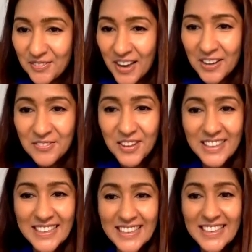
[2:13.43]
Van
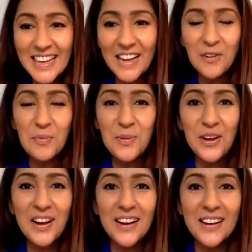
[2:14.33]
Vali. I hope
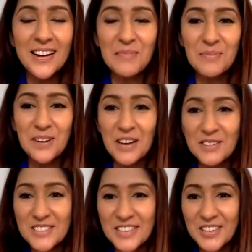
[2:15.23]
I'm
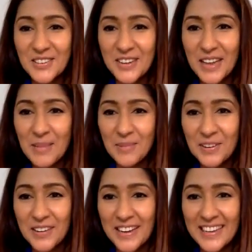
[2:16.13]
pronouncing your name
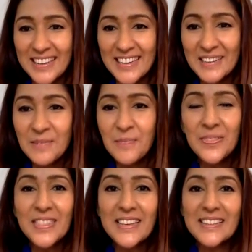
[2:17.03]
correctly.
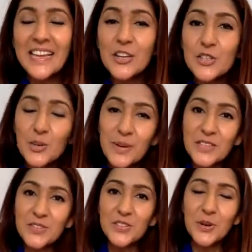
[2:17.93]
Thank you so
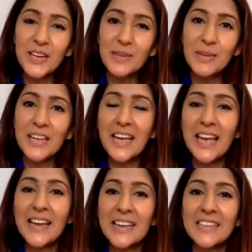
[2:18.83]
much for joining
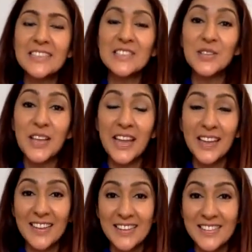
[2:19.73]
me. And
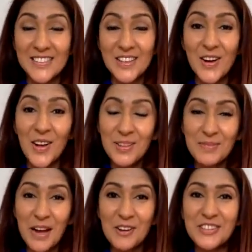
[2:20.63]
today is all
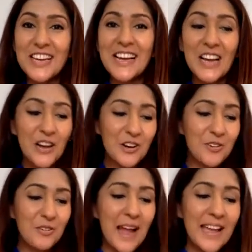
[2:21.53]
about
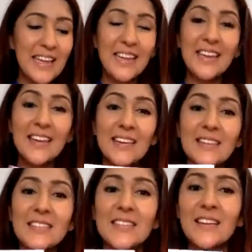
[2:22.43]

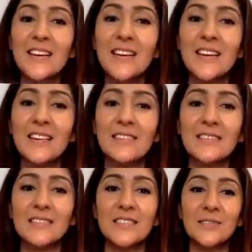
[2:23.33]
cracking the,
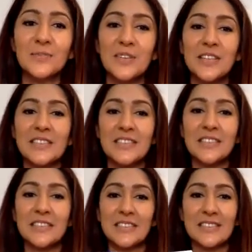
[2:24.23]
I hope you can
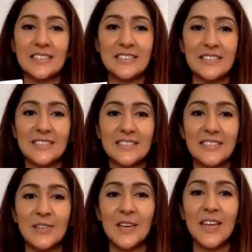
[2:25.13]
see this,
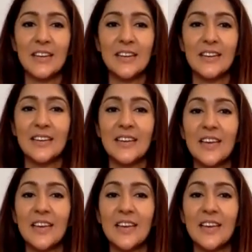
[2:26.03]
okay?